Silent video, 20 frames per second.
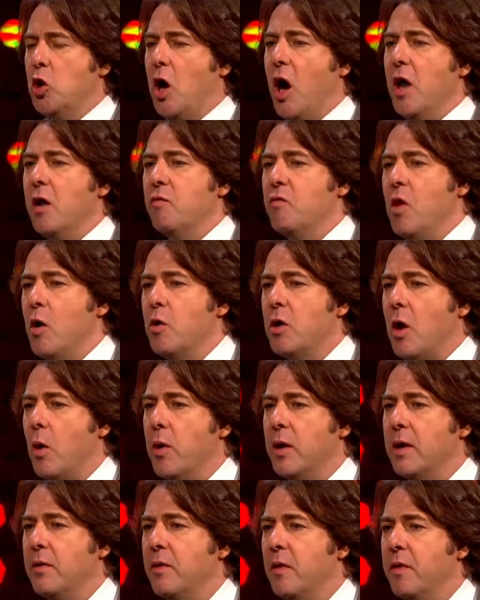kind of know
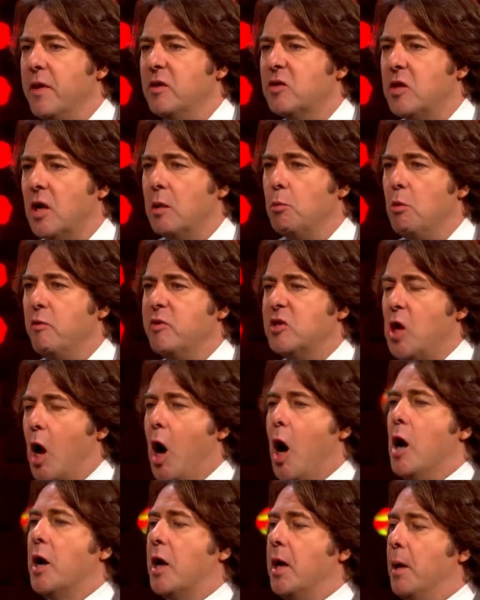going in that these kind of movies
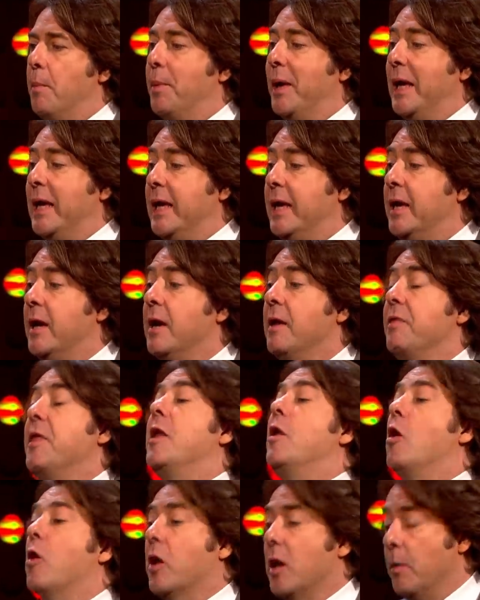aren't going to be... They're
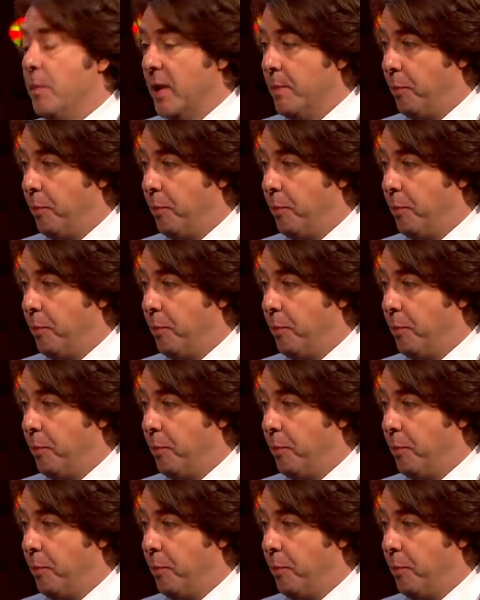not going to be